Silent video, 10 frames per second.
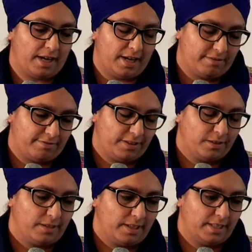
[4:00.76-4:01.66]
I
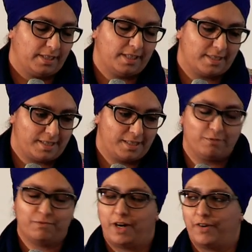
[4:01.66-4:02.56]
feel it is still
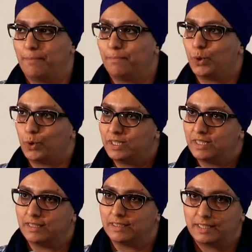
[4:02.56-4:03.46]
very
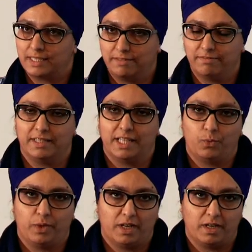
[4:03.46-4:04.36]
important given that
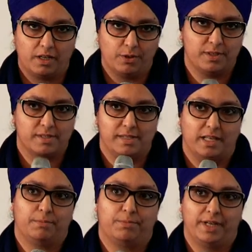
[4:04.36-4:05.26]
we are going to
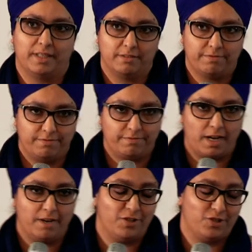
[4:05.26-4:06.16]
celebrate the
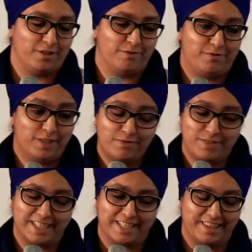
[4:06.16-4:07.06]

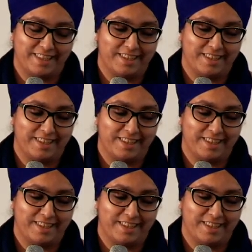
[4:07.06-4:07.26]
550th